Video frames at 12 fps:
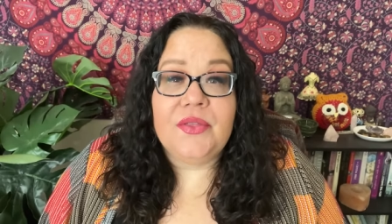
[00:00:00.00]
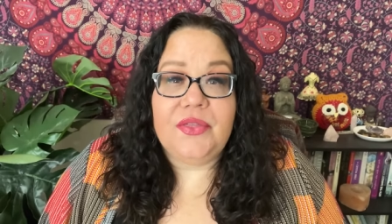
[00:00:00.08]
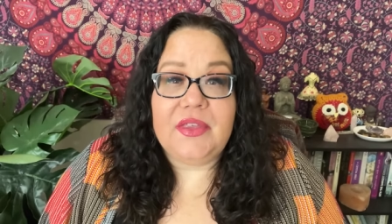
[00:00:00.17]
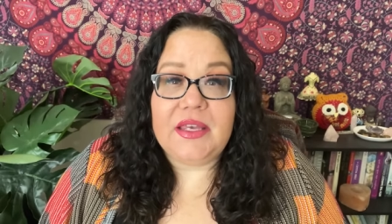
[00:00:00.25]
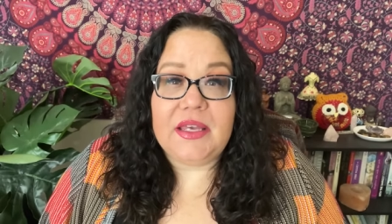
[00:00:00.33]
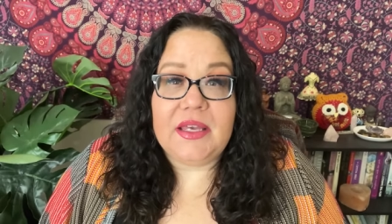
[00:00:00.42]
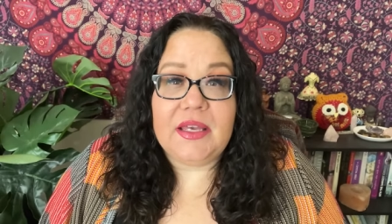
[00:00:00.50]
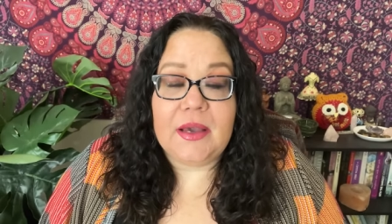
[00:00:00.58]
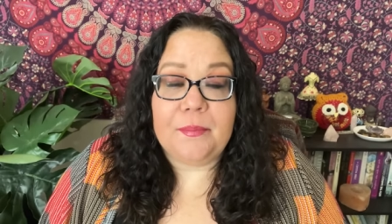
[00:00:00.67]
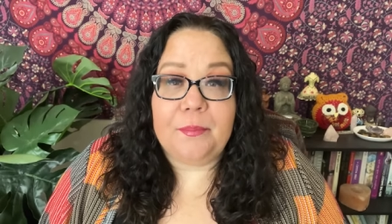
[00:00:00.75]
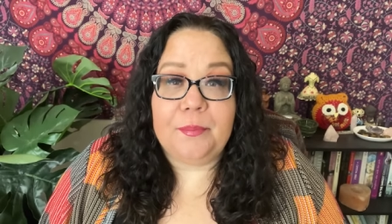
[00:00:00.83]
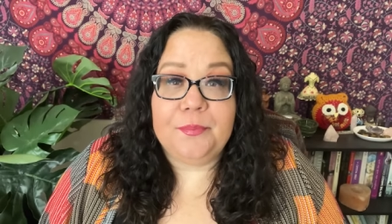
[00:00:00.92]

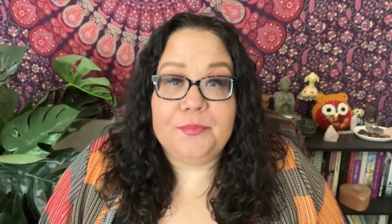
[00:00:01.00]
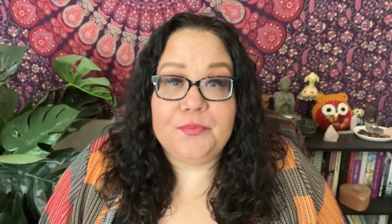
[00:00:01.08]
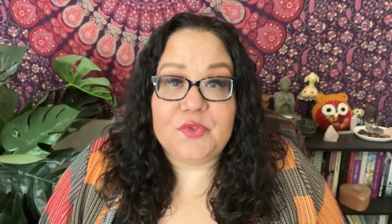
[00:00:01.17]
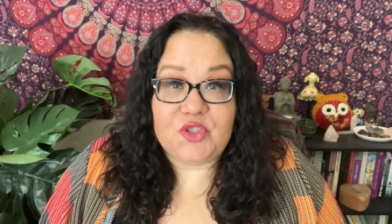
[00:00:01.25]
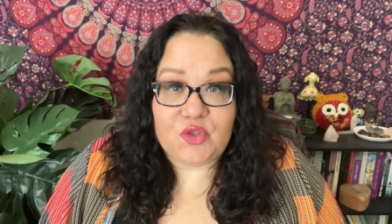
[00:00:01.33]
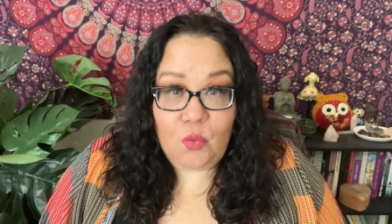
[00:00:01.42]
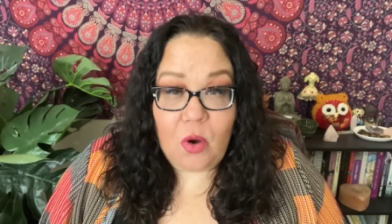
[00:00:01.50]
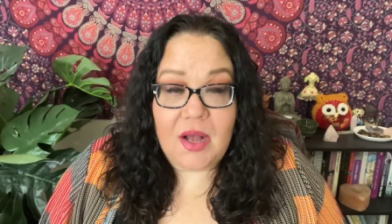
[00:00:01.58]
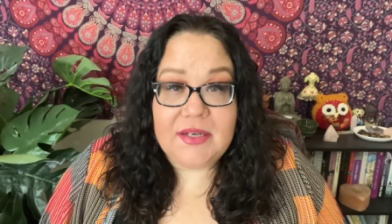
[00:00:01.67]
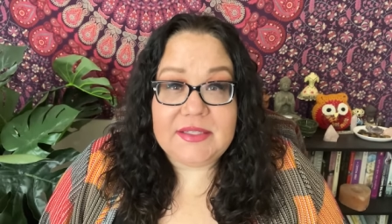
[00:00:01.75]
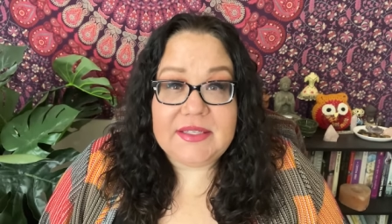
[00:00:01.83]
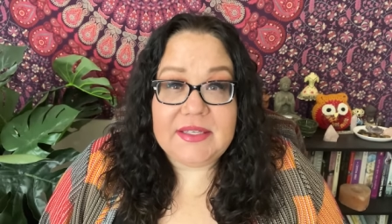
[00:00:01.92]
the
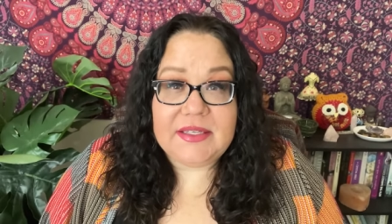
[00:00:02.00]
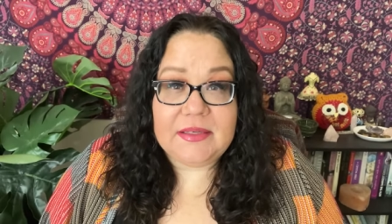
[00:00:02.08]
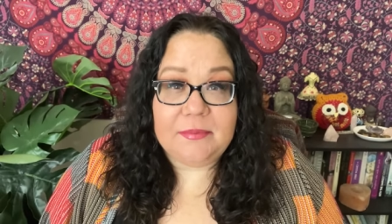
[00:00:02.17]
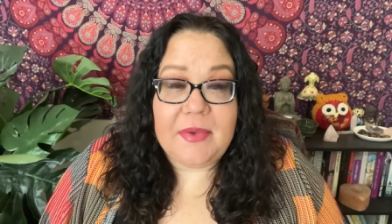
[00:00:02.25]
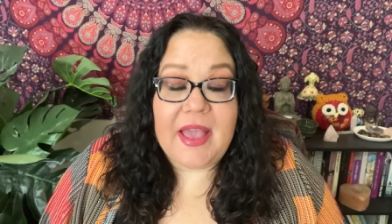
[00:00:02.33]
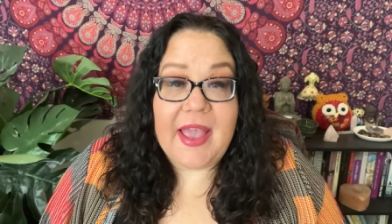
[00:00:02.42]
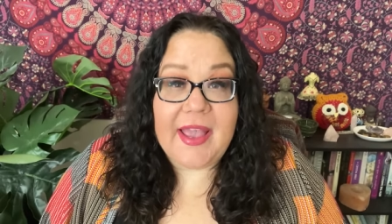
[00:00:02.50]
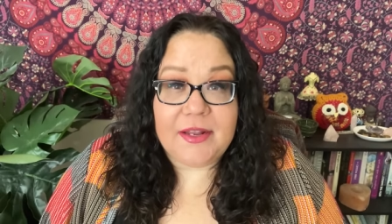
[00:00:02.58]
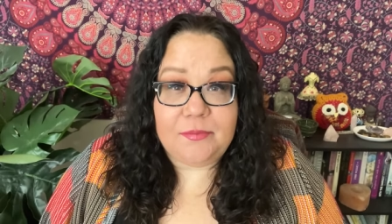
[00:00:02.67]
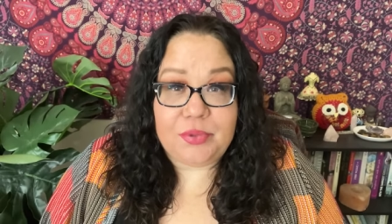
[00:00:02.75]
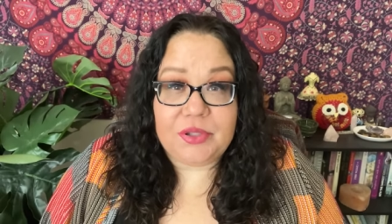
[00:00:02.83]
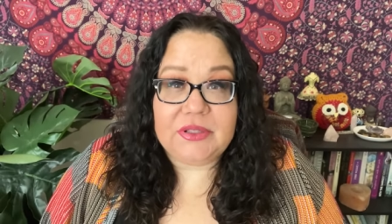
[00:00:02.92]
SWAT team
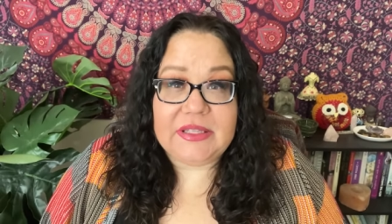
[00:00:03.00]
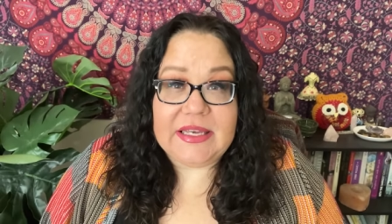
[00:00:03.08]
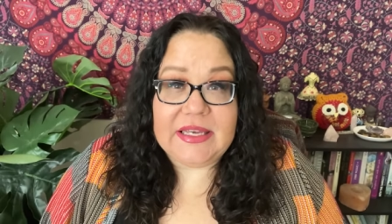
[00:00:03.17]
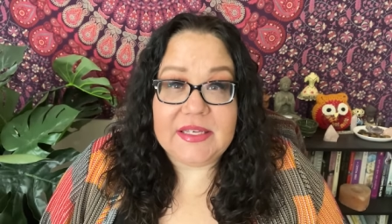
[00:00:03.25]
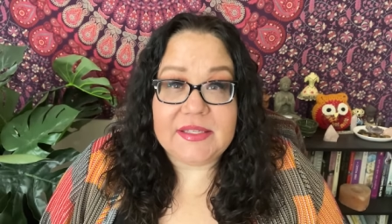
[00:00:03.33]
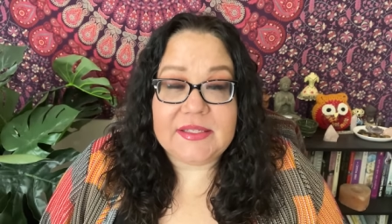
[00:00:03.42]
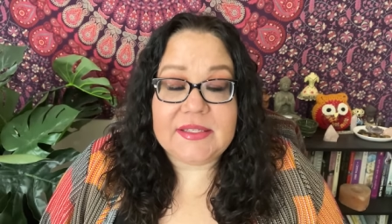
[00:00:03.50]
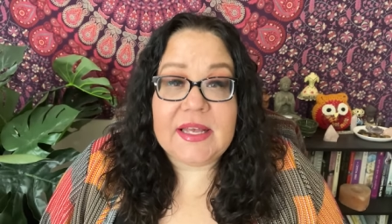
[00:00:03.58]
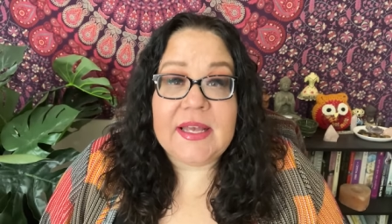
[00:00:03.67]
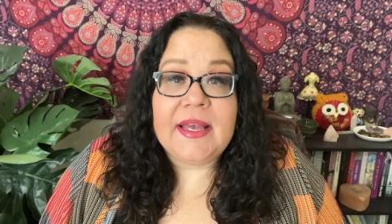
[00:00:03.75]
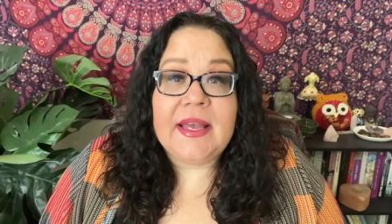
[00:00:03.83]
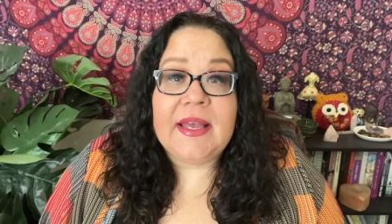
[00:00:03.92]
and police
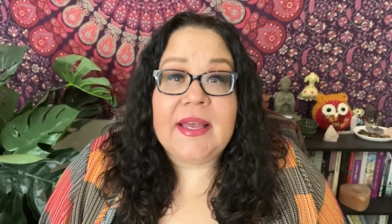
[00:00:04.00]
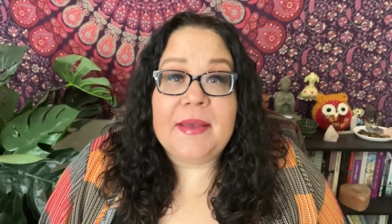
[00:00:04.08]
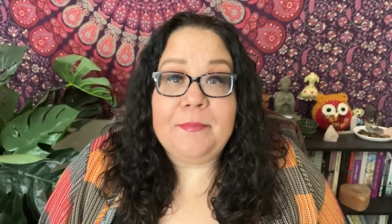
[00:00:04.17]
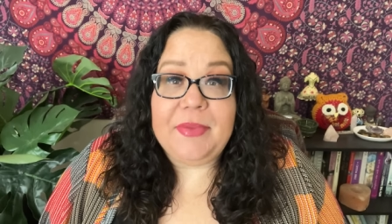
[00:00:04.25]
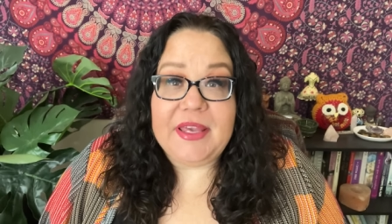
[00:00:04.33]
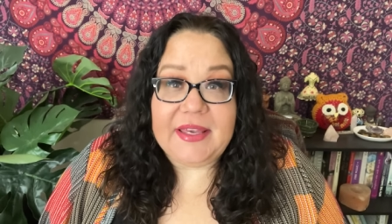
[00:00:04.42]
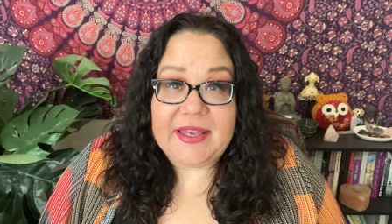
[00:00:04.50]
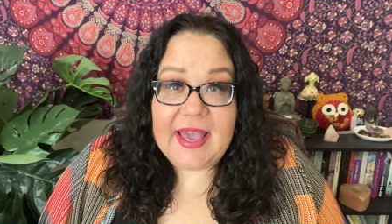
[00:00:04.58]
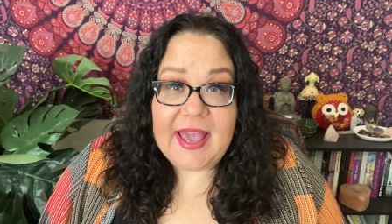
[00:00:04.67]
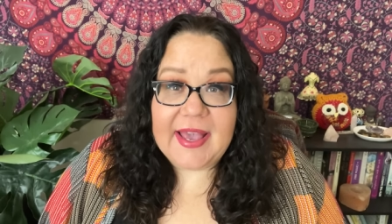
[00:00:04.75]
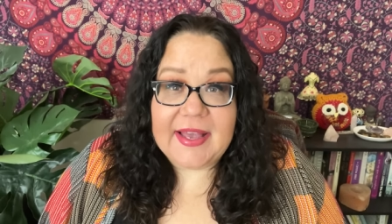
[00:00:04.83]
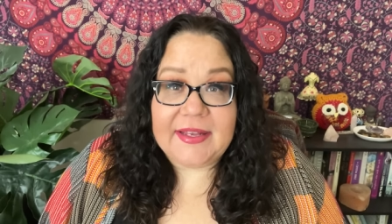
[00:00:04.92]

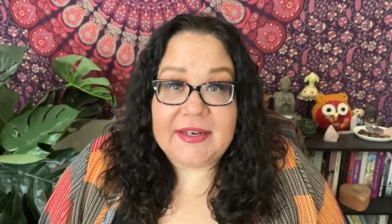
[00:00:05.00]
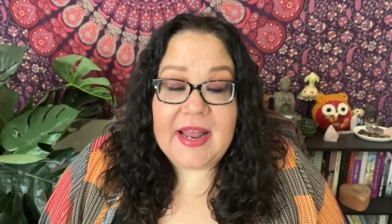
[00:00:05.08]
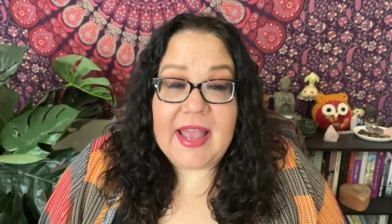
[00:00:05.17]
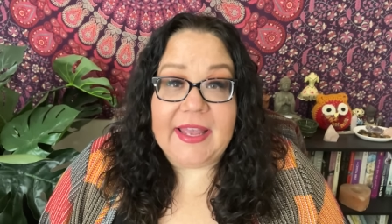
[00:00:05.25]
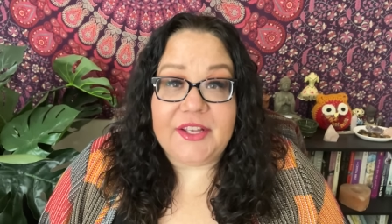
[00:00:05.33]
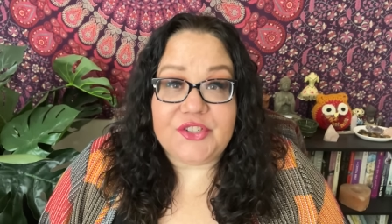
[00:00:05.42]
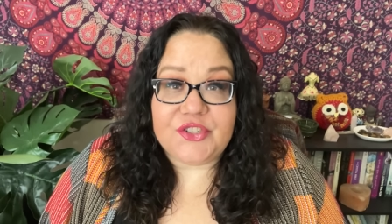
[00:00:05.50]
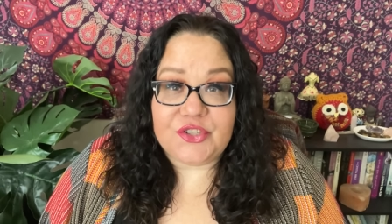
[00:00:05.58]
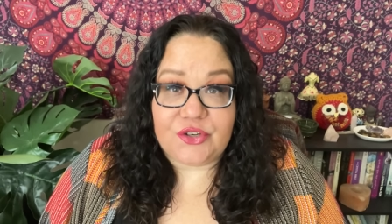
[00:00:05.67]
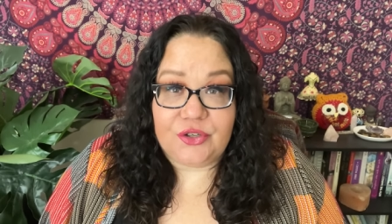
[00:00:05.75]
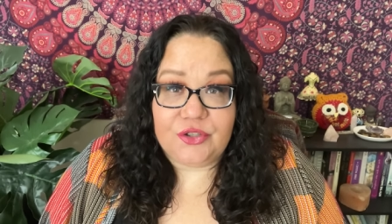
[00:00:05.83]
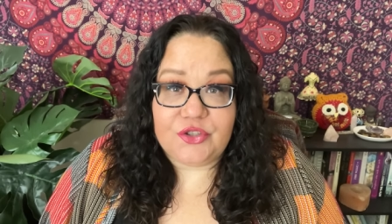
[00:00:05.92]
began a
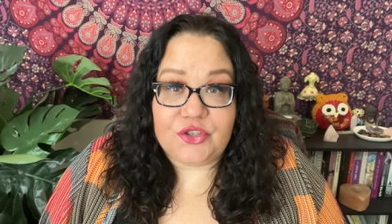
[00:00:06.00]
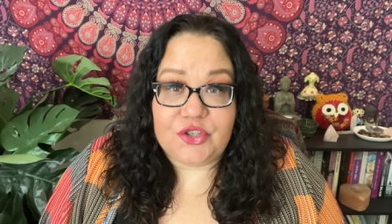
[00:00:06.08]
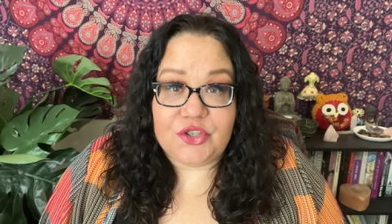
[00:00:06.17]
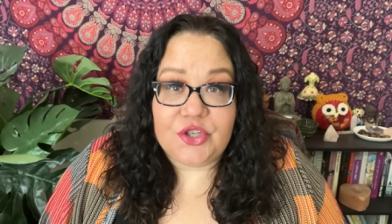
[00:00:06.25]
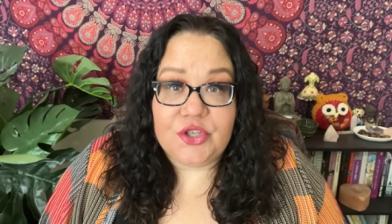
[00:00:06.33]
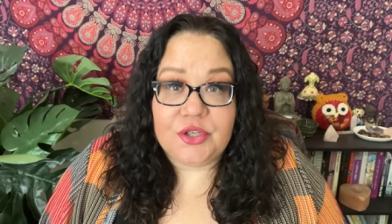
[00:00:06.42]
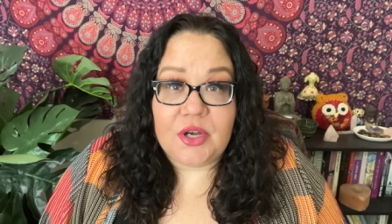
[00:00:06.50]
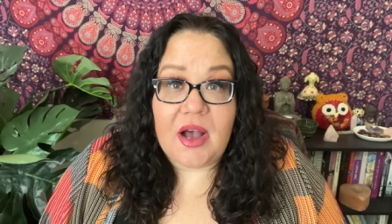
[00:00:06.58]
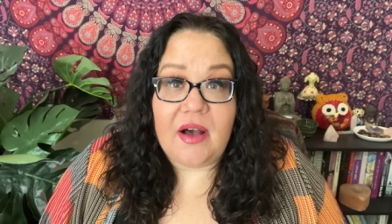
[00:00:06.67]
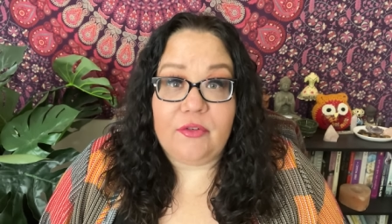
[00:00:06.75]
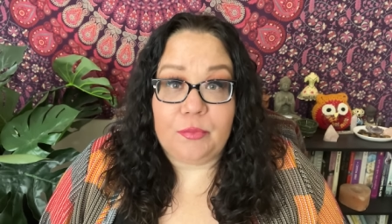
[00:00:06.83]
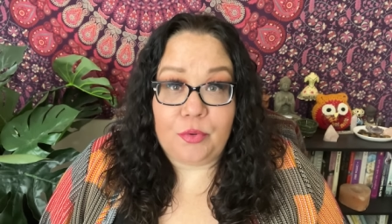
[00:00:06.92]
search
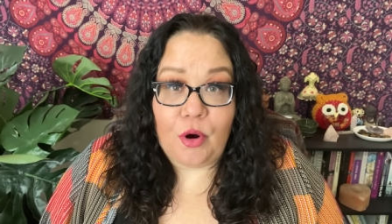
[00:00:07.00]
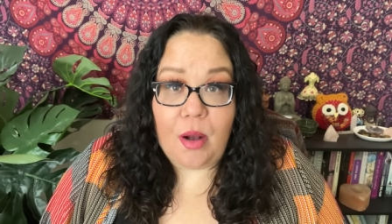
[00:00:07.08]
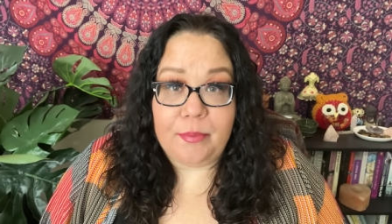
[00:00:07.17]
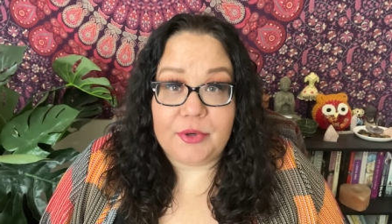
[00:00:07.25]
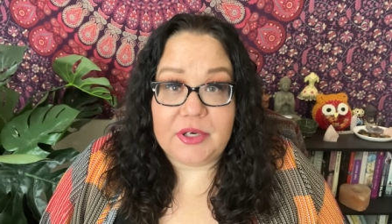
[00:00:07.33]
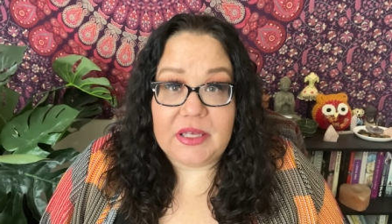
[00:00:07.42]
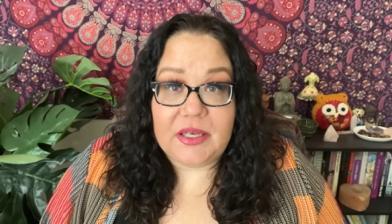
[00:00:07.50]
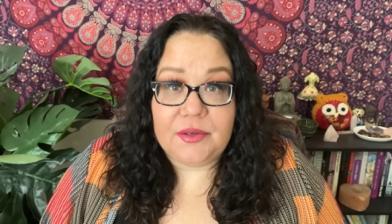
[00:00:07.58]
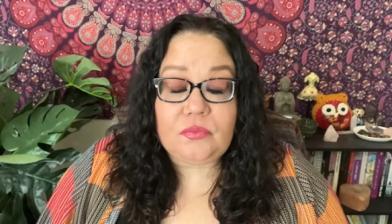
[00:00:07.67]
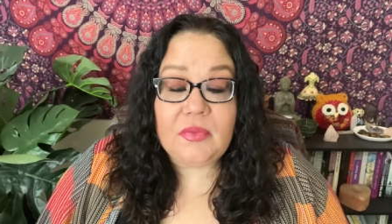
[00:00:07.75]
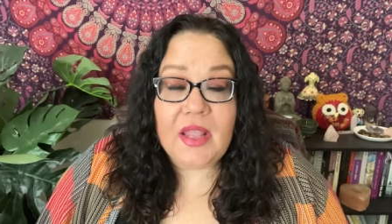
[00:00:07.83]
of a property.